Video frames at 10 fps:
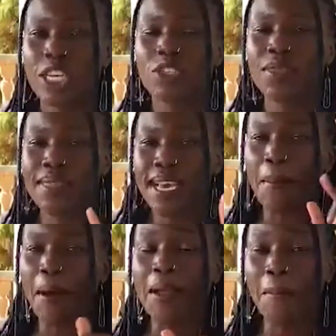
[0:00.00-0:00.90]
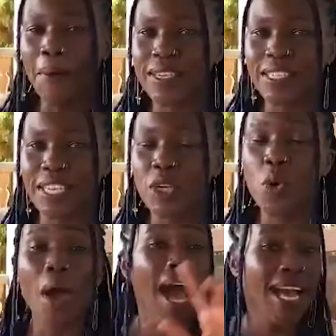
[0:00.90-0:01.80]
to think about a person
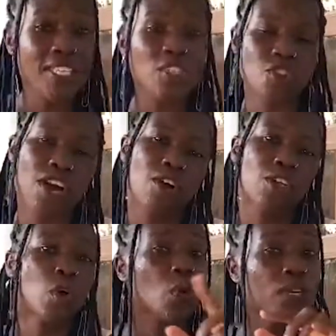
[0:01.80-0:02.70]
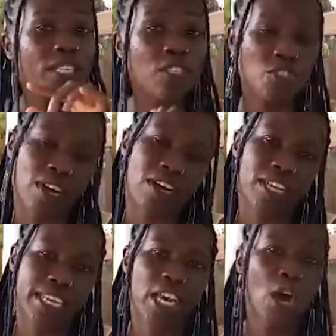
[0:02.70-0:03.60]
who has struggled or is
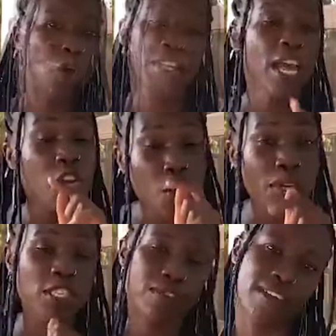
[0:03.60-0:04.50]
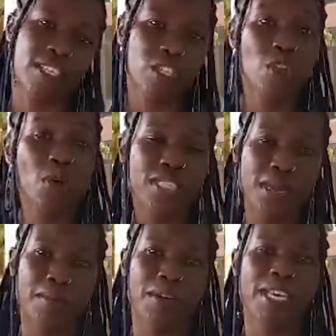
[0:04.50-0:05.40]
struggling and I know each of us know
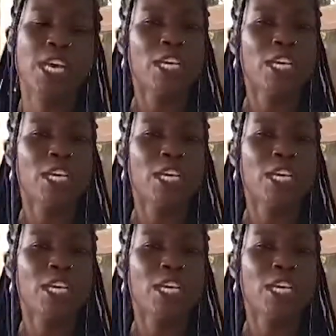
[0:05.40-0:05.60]
somebody.